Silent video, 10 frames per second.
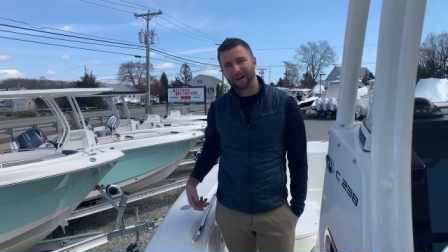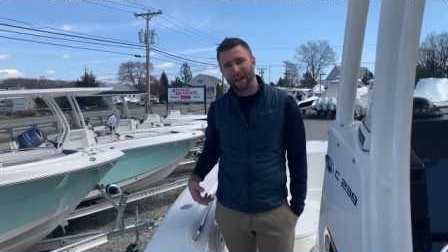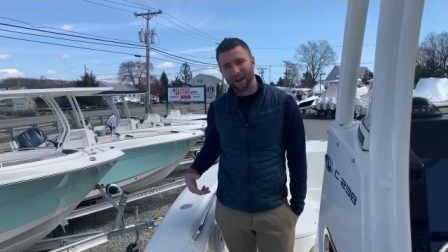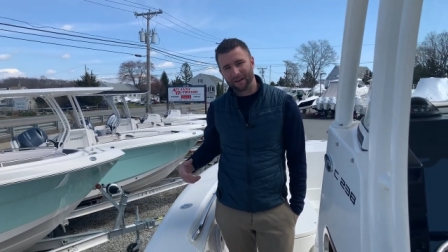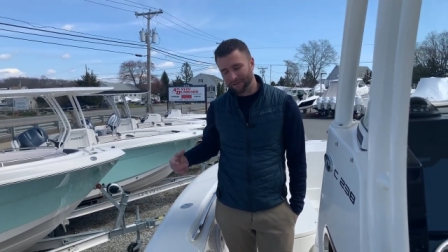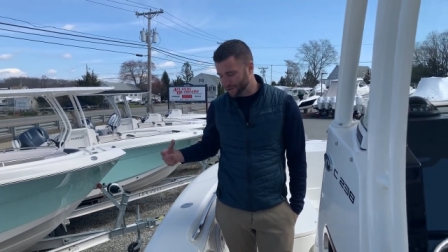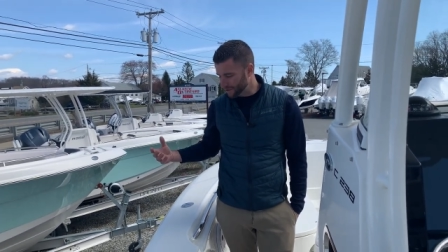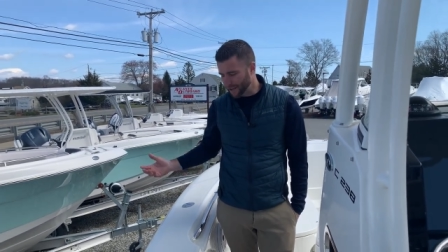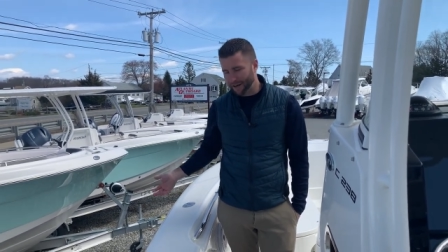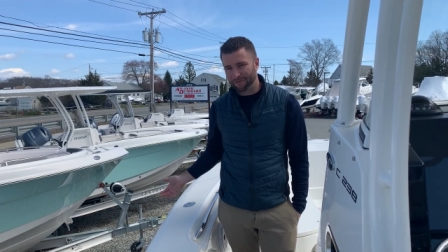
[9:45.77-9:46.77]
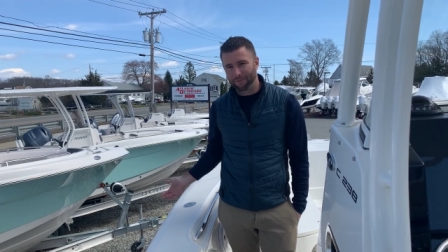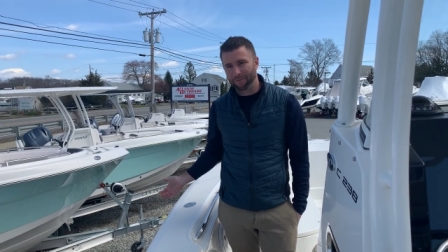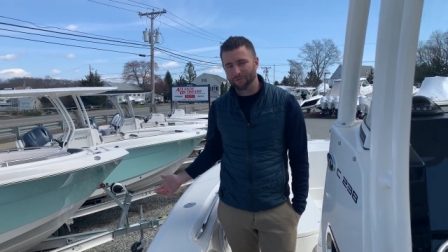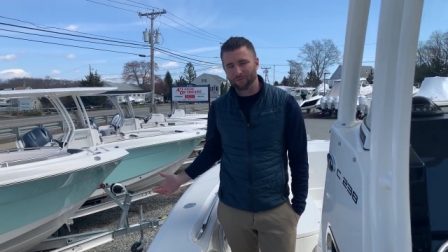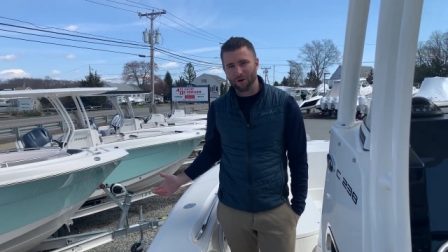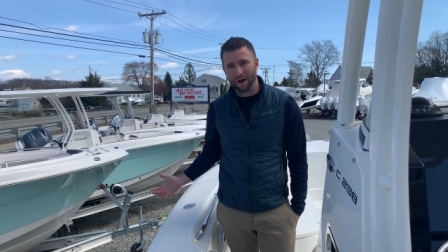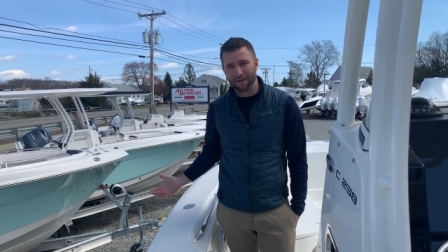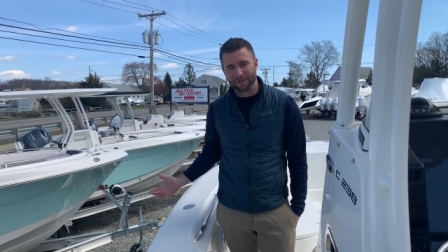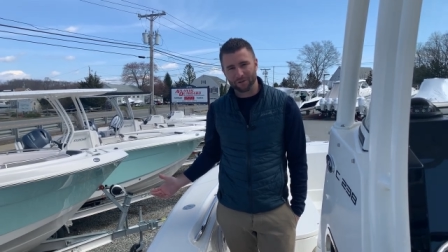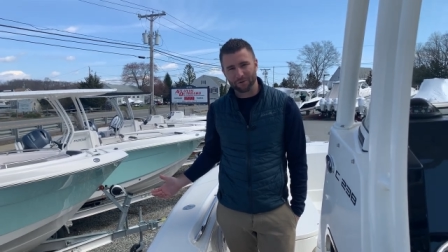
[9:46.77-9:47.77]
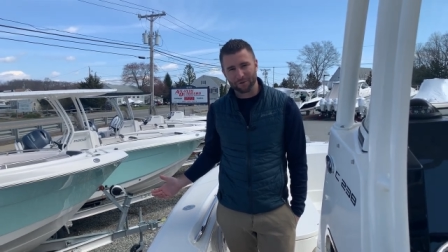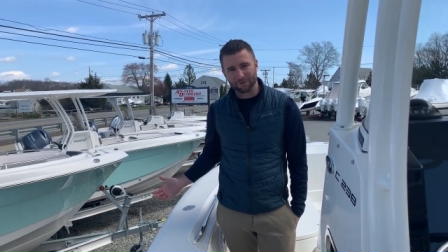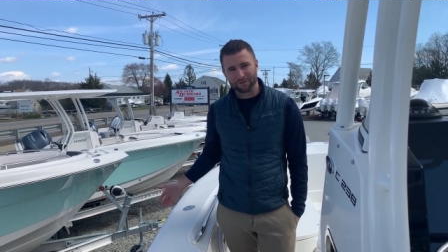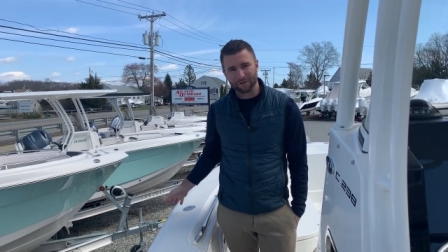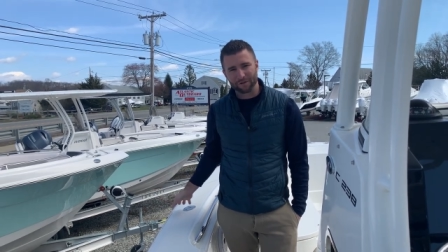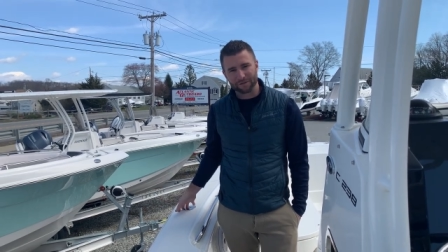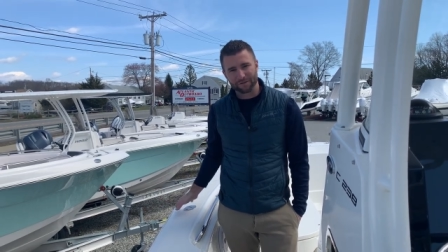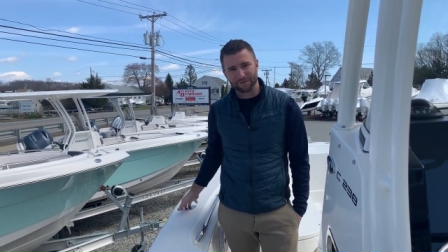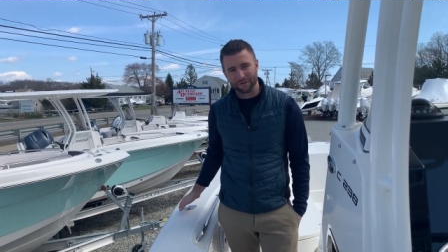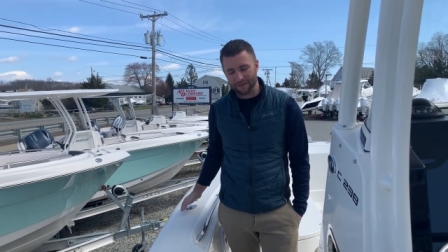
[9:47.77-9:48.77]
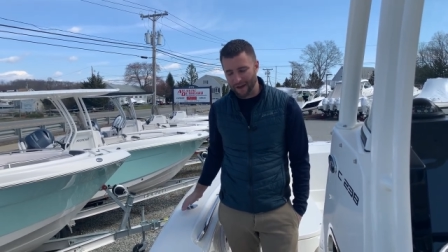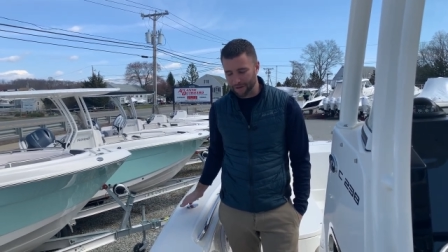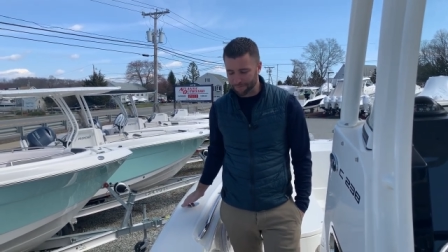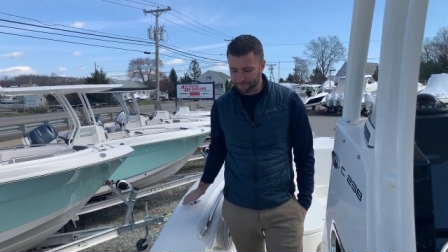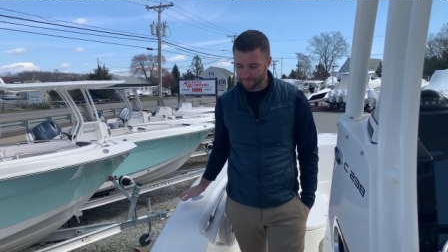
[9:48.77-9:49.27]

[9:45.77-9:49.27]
and just let it run until it overflows to fill that.